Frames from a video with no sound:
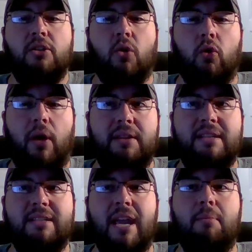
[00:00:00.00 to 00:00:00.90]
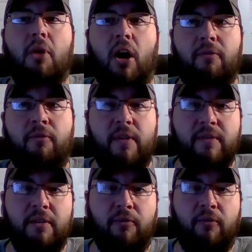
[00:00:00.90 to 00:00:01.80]
Total on this game of
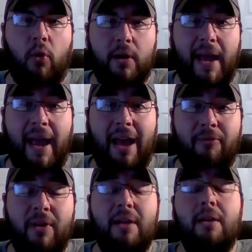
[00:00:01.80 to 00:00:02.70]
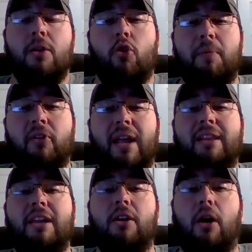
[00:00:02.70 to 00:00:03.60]
54 and a half. We're going to be looking
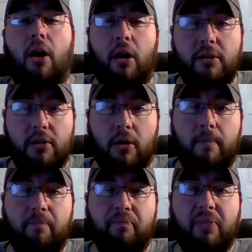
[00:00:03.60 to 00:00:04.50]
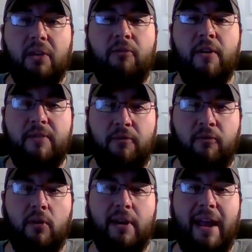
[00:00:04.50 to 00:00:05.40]
at the under
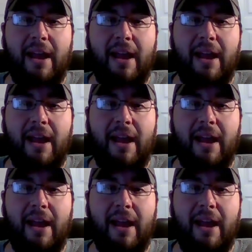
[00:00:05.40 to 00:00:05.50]
54 and a